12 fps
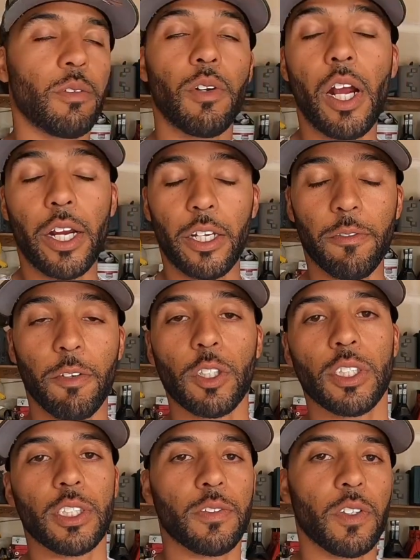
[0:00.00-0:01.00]
All right,
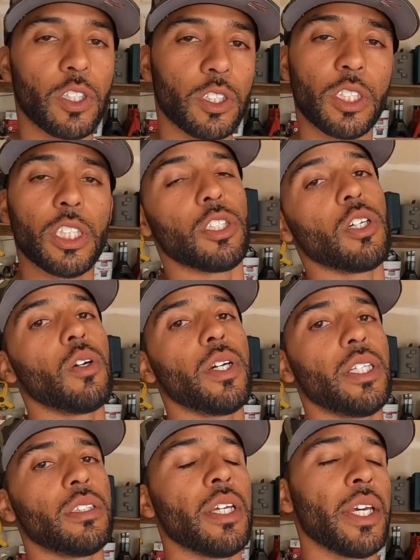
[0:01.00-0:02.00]
first things first, GTO
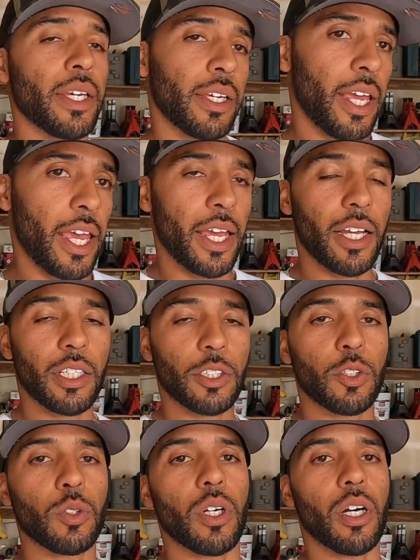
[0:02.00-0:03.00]
is a
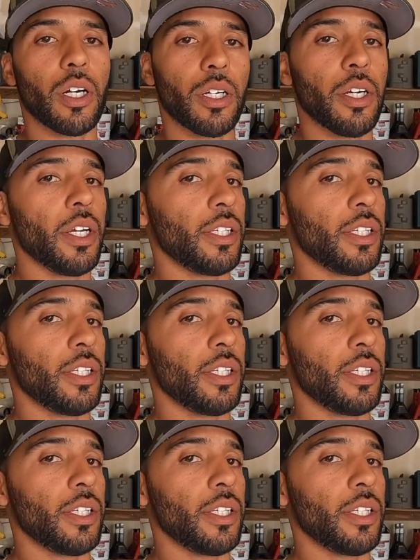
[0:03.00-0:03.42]
LS2 car,